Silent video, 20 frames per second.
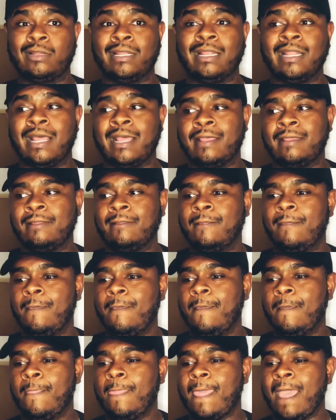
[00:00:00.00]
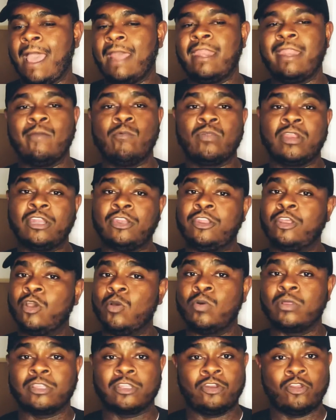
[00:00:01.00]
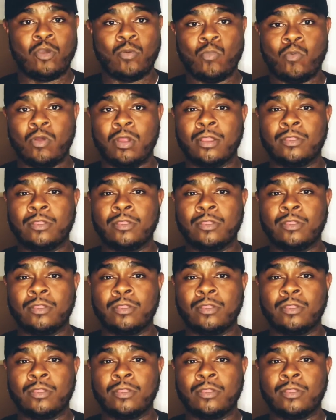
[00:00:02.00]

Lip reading: Like, I didn't want to deal with it no more,